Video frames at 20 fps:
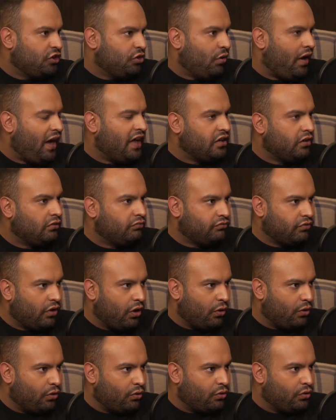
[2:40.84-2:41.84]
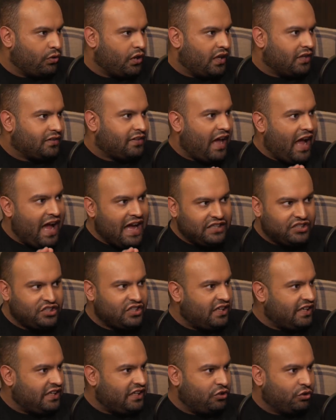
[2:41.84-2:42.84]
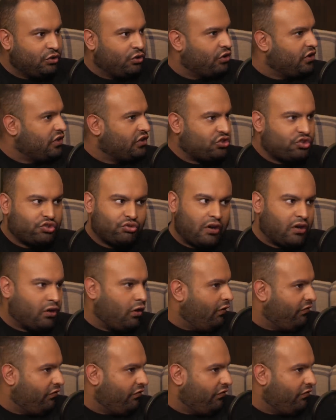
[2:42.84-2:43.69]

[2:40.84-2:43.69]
you had a role that actually you couldn't shrug